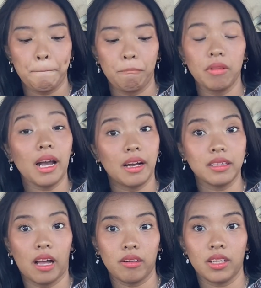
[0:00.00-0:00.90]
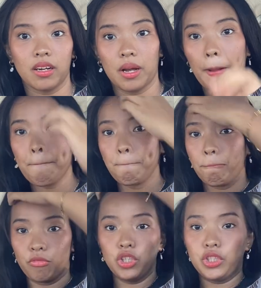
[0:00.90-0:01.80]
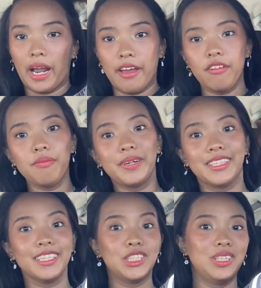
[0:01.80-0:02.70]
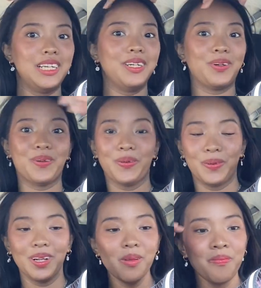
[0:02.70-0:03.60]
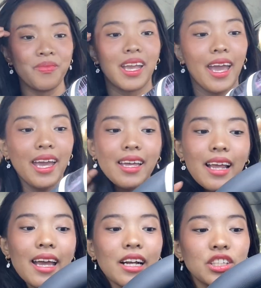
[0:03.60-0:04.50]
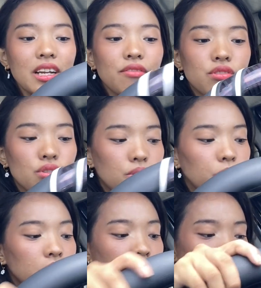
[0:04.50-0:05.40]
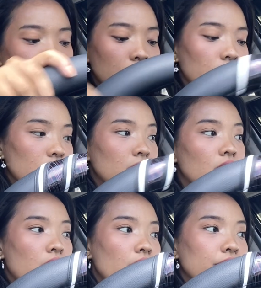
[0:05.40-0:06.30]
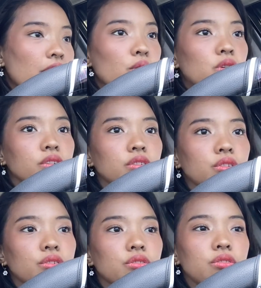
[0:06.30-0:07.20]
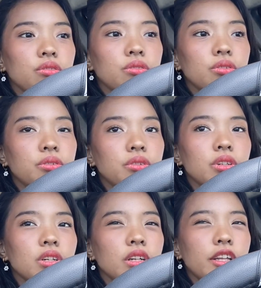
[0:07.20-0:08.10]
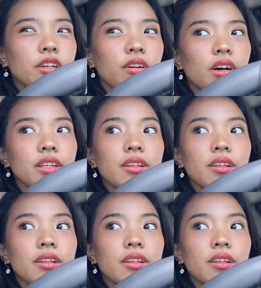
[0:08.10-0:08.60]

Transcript: nakakatakot talaga to drive. But it's really cool, and I actually have so much that I want to do later on.